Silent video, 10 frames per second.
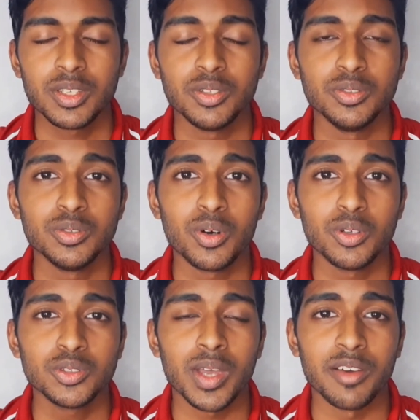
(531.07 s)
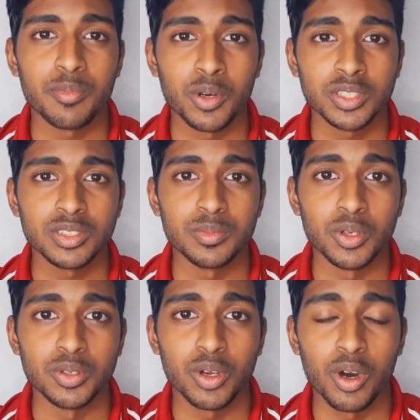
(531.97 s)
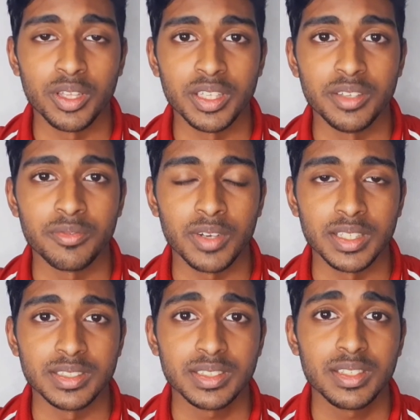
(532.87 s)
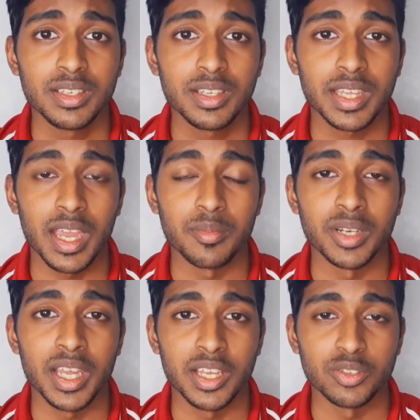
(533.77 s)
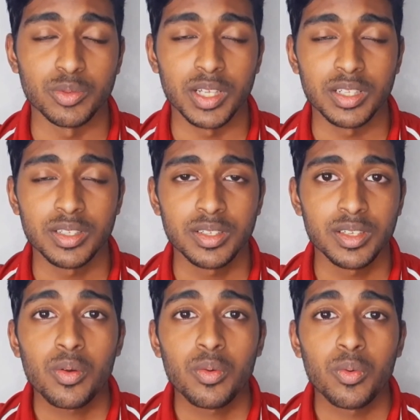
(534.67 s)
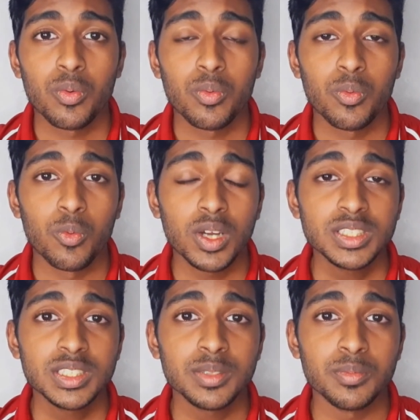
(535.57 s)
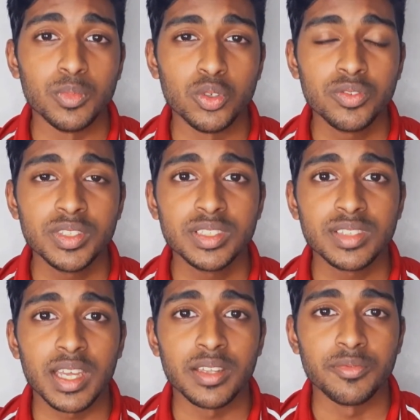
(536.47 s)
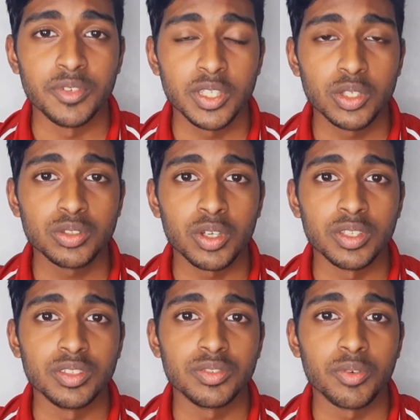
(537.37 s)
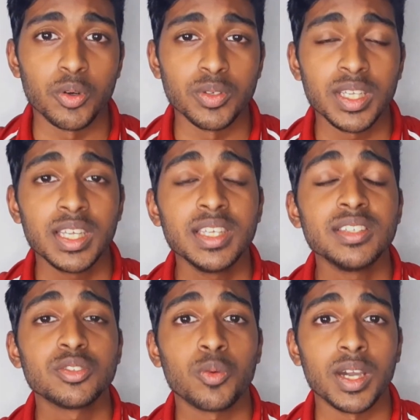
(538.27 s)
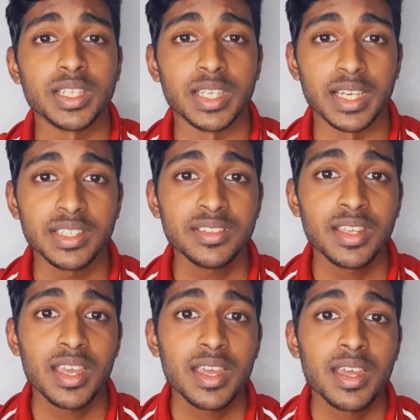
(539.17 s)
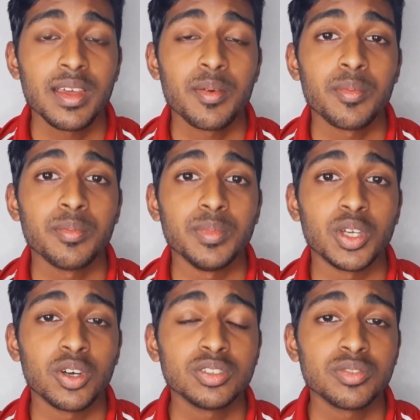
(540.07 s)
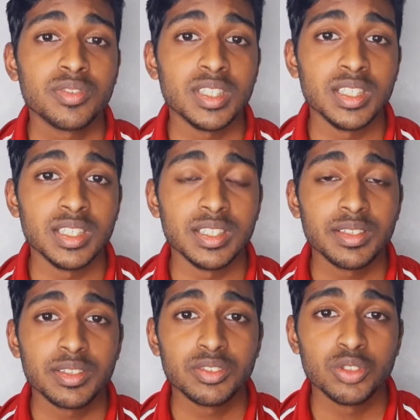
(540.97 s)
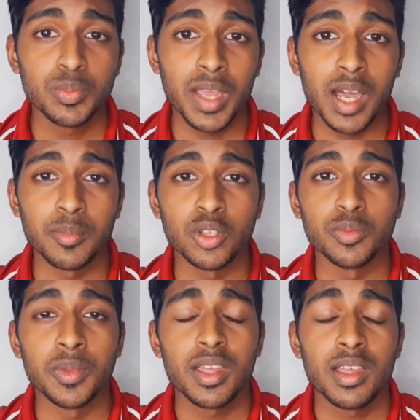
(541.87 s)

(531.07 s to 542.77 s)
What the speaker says: You do also have portrait mode on the front camera as well. Watching movies and videos on this phone is quite nice because of the Super AMOLED